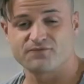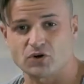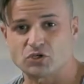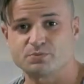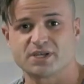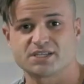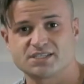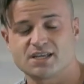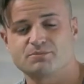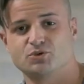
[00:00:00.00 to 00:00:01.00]
first big
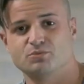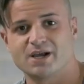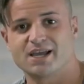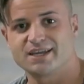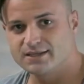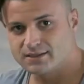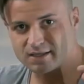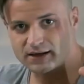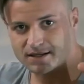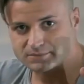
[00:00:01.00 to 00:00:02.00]
step to my
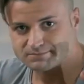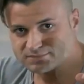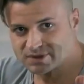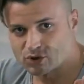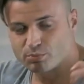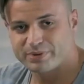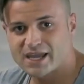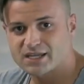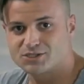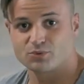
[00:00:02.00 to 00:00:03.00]
little
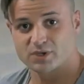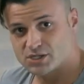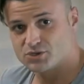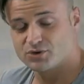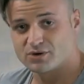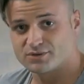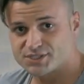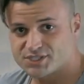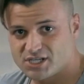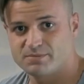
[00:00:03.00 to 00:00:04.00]
package we're going to do here on
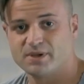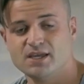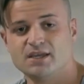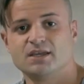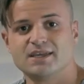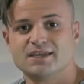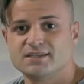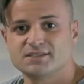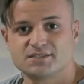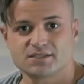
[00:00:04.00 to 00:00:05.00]
this Jeep
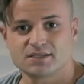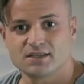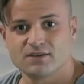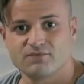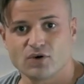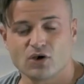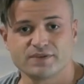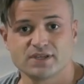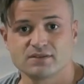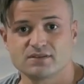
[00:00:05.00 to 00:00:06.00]
is
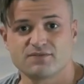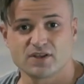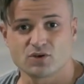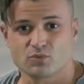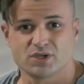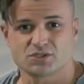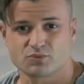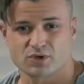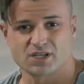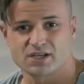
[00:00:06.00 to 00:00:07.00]
involving the fender wells.
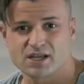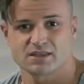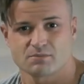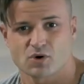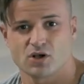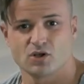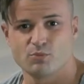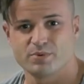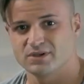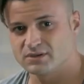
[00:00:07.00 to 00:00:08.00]
We're going to cut them all
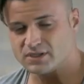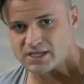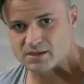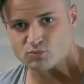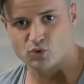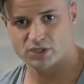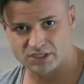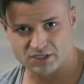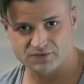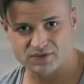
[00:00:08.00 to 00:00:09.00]
open, get more
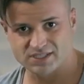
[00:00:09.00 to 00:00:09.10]
clearance for the